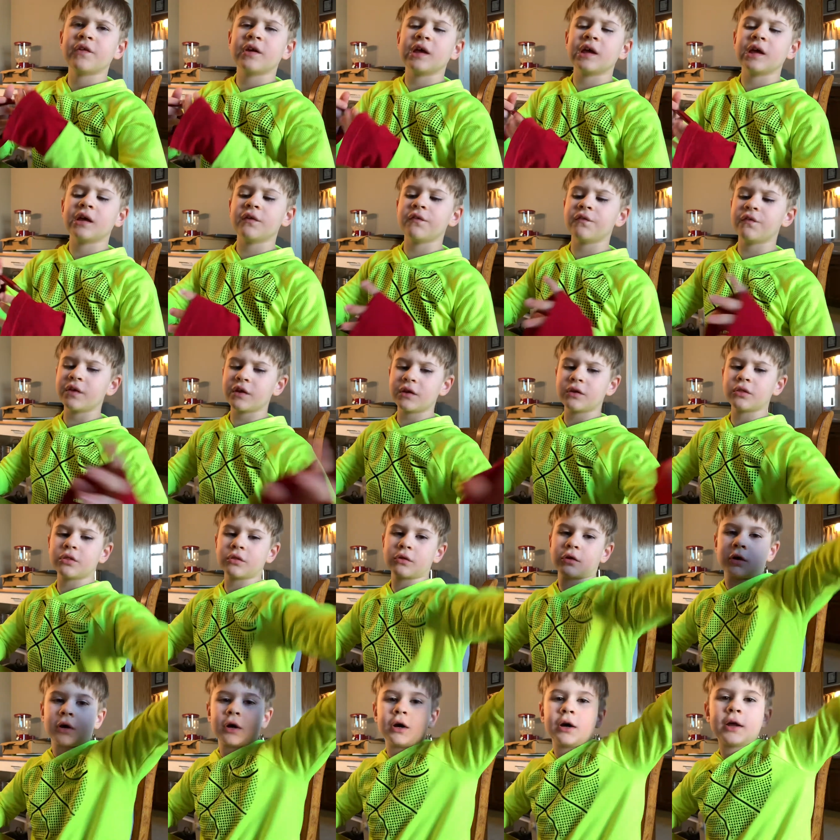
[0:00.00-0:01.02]
If it's
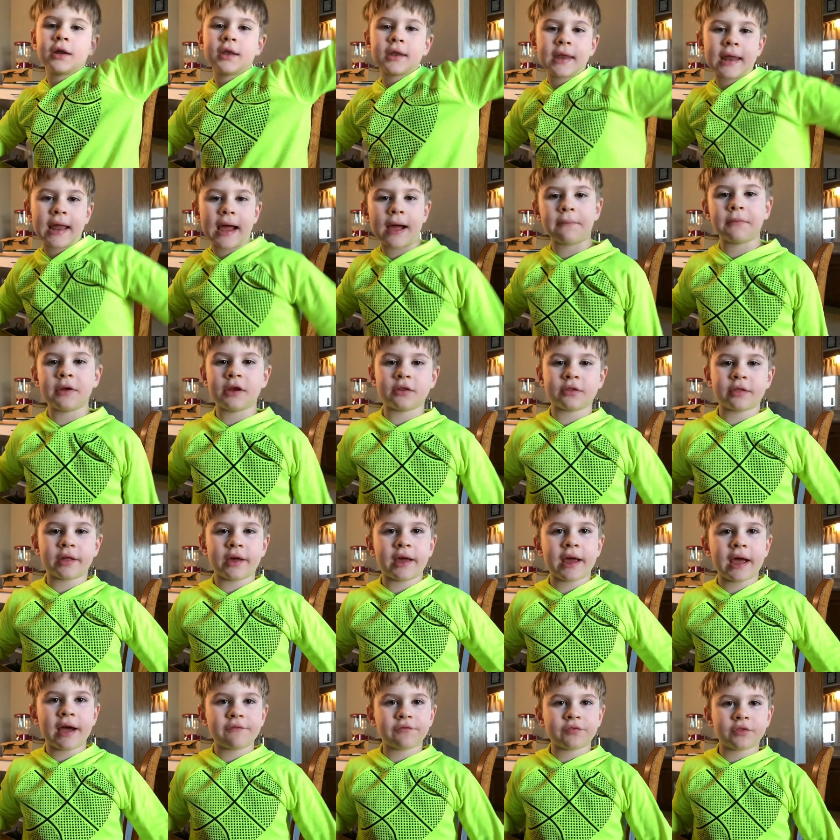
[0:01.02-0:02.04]
good, that means I
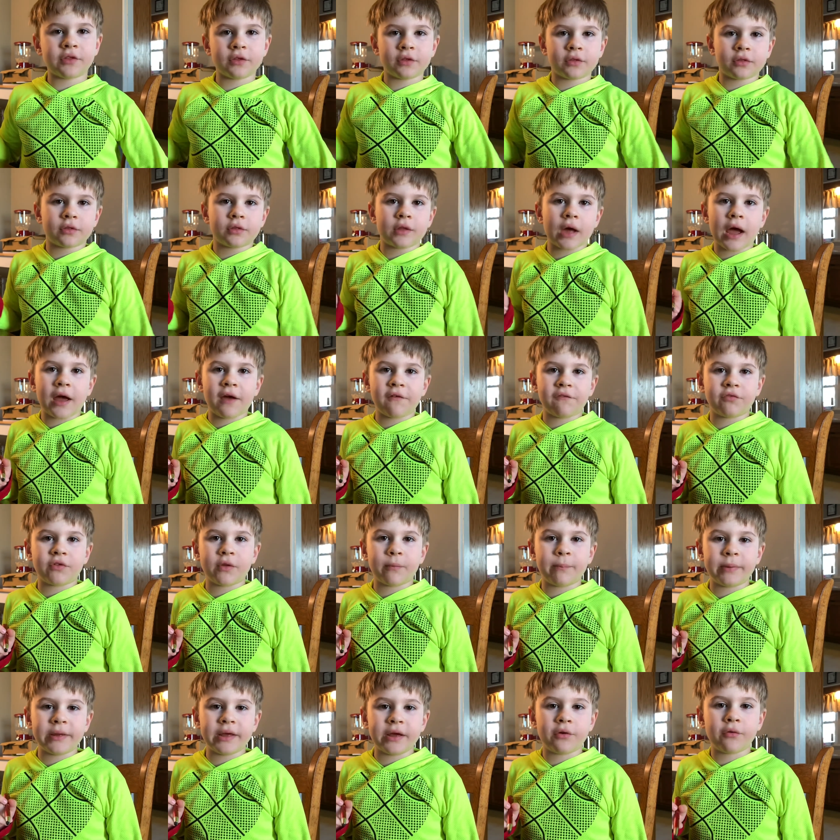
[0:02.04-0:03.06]
have to I have to
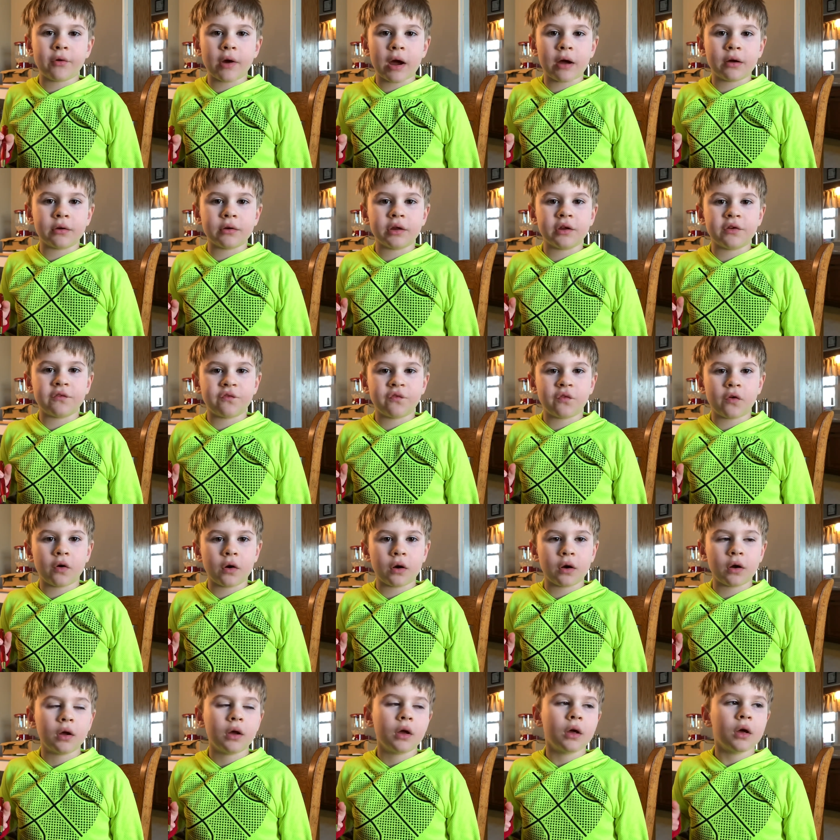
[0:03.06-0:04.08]
be grounded
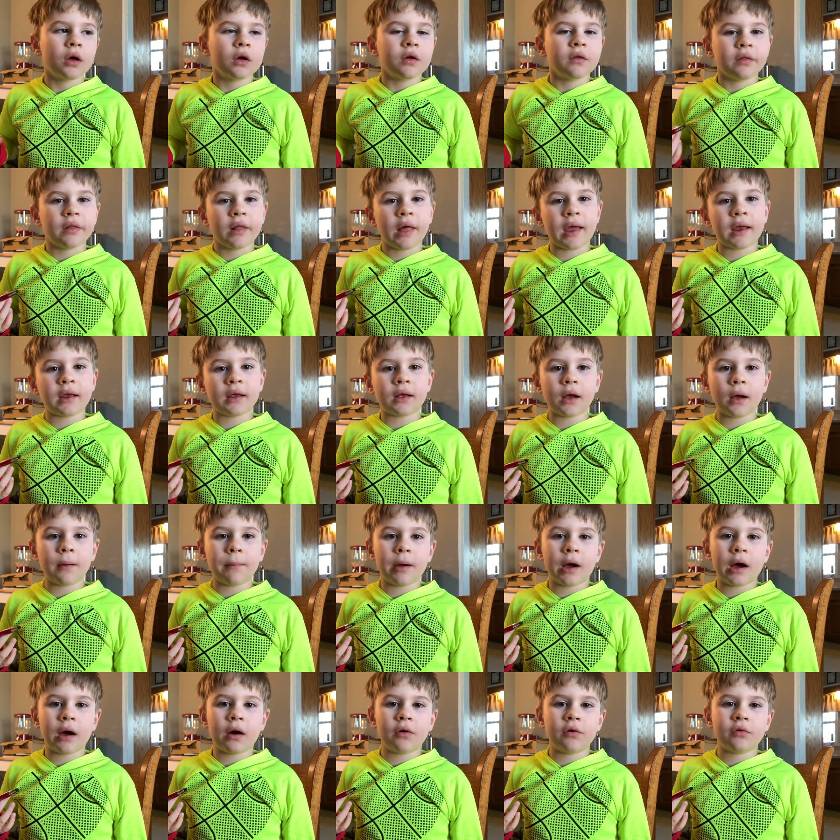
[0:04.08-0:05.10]
for like
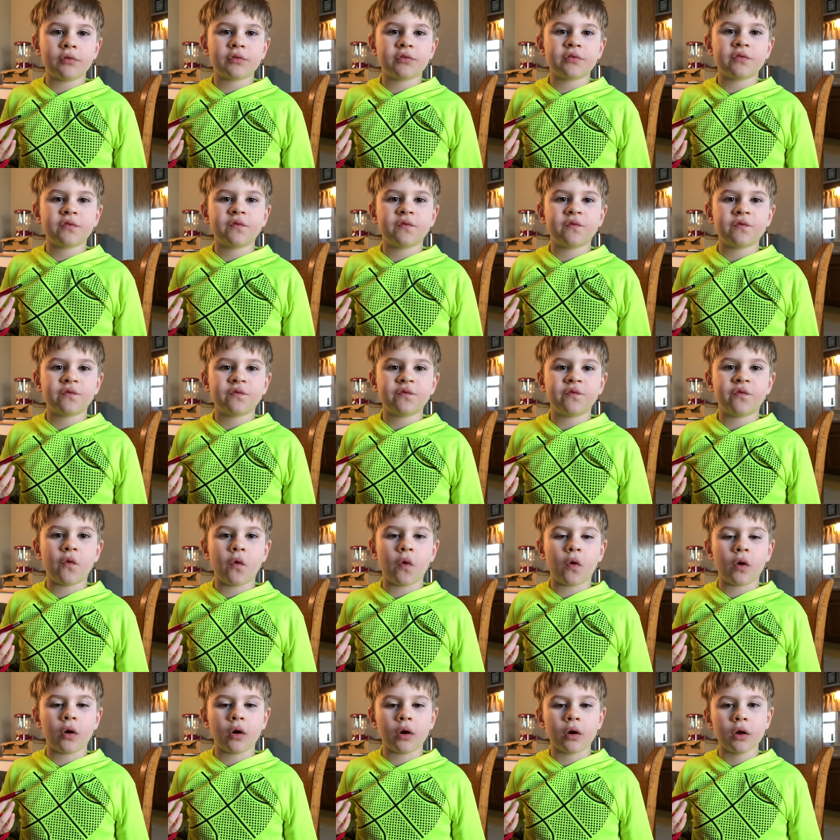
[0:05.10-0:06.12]
about
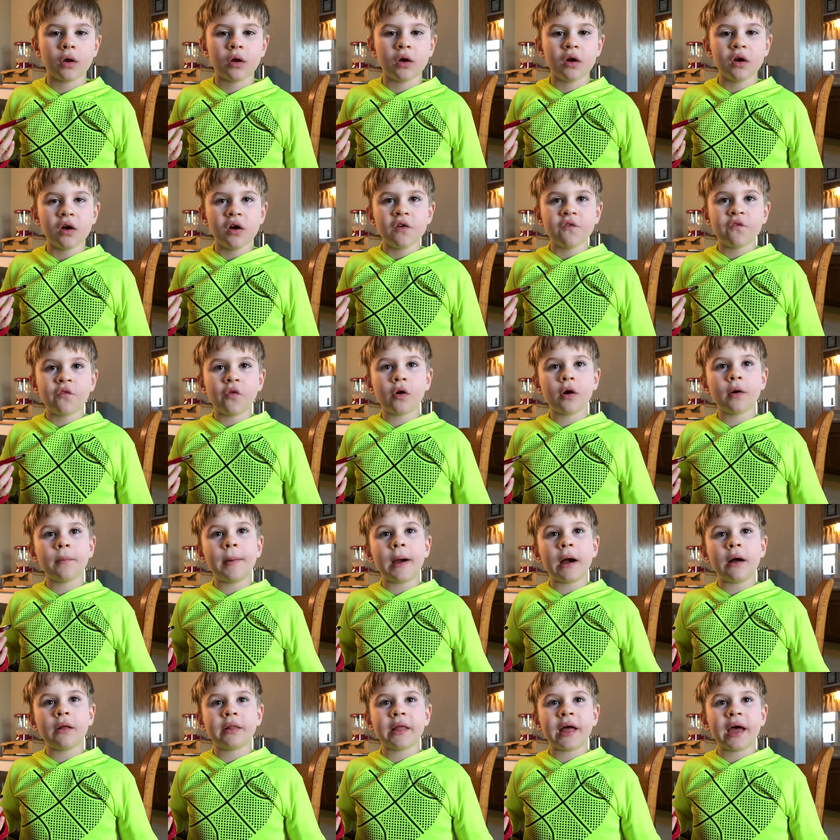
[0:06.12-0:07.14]
for for
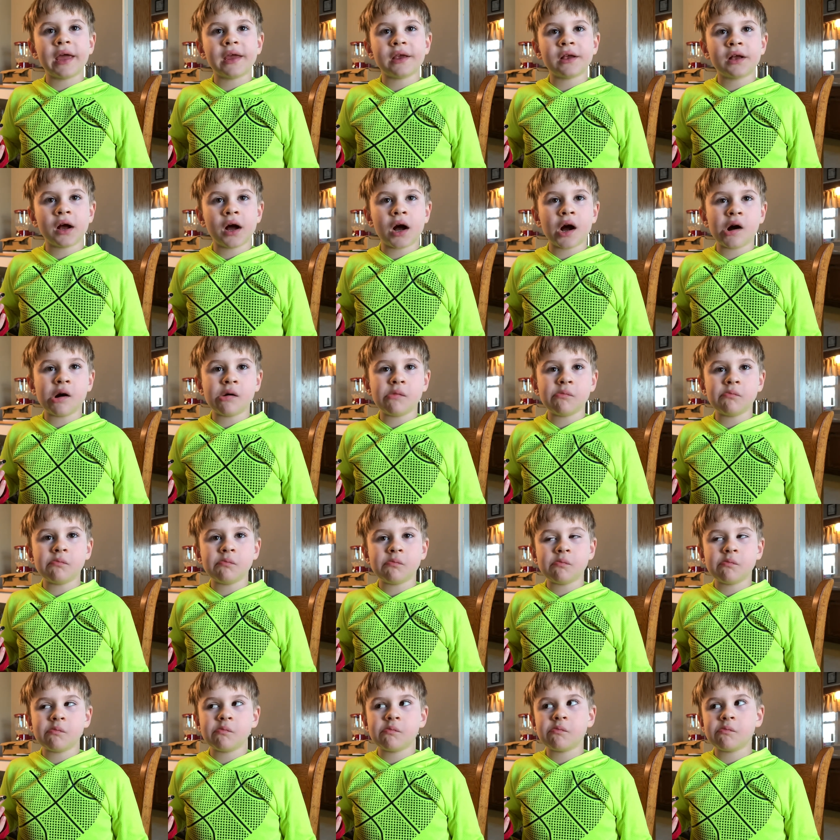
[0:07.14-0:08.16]
about like
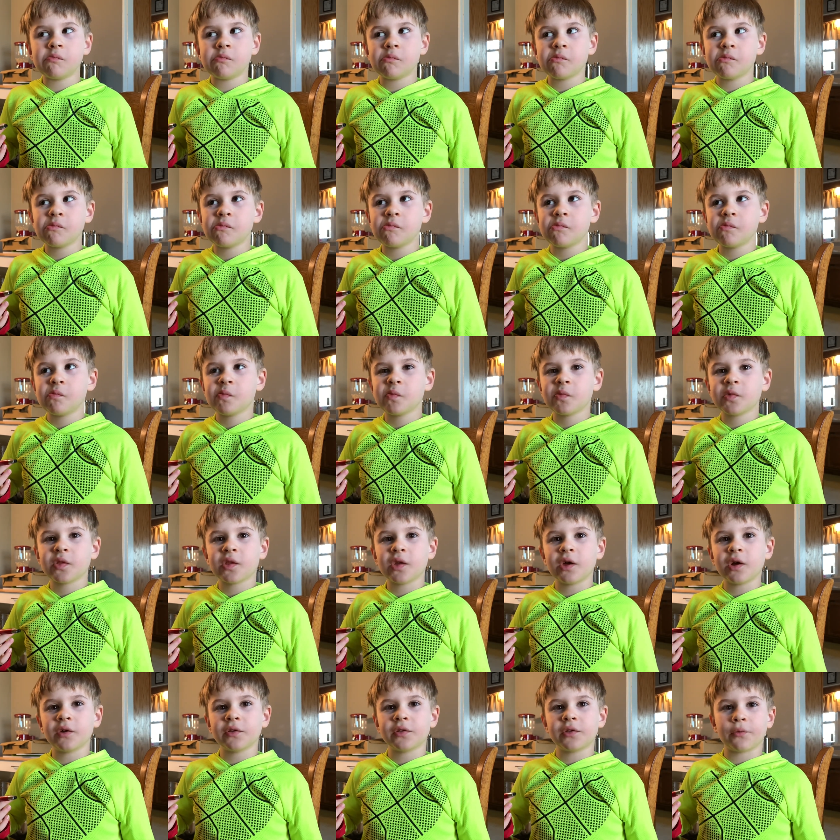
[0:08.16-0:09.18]
um
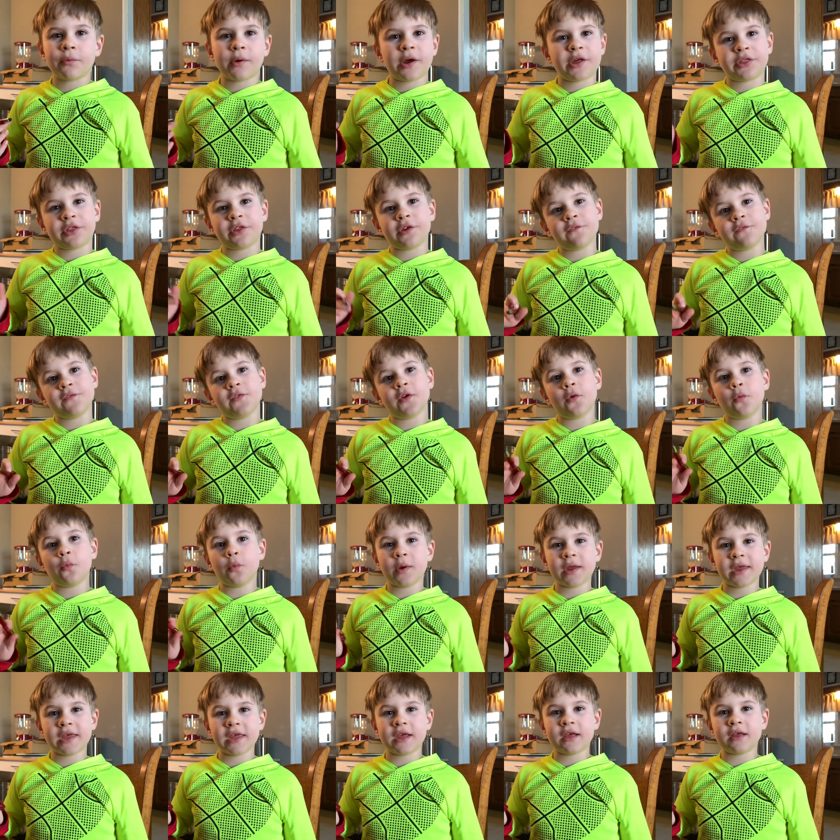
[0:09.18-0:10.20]
the rest of the
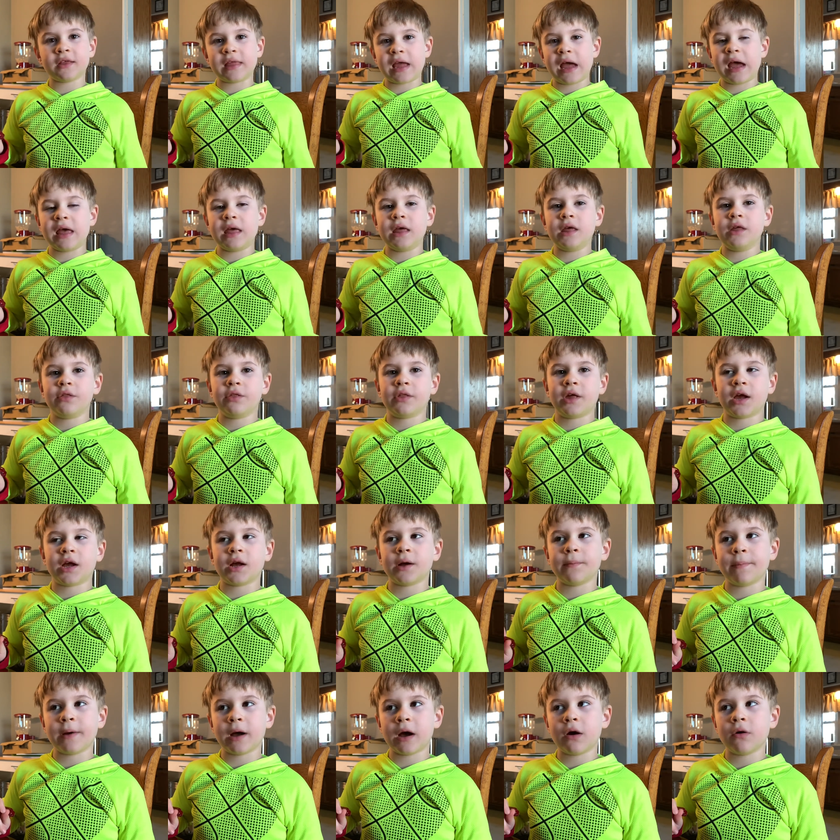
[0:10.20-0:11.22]
week. That is like
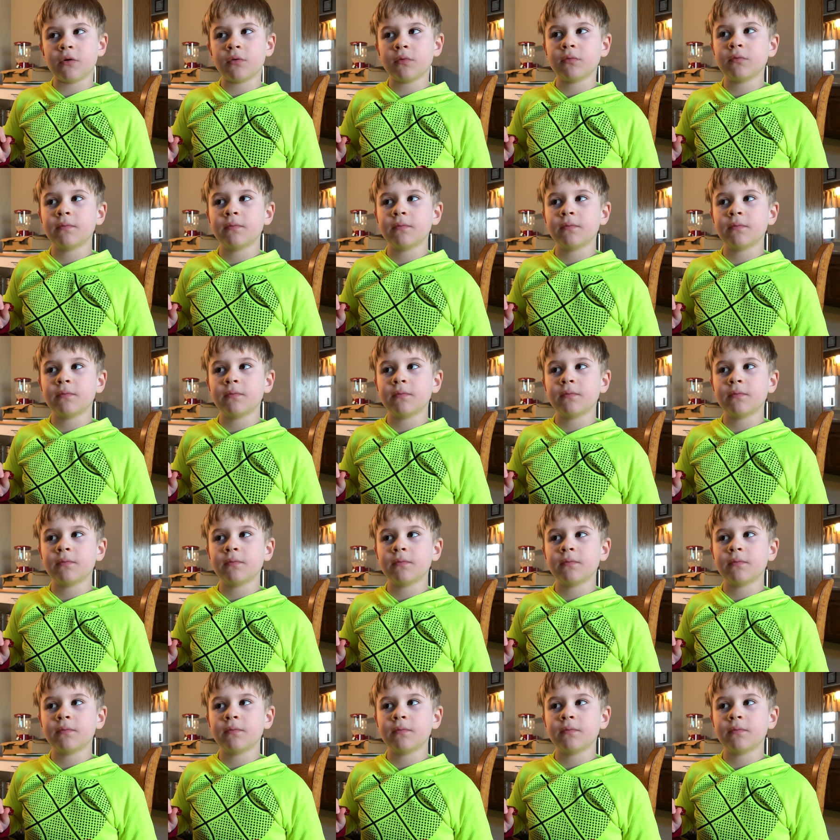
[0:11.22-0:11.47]
about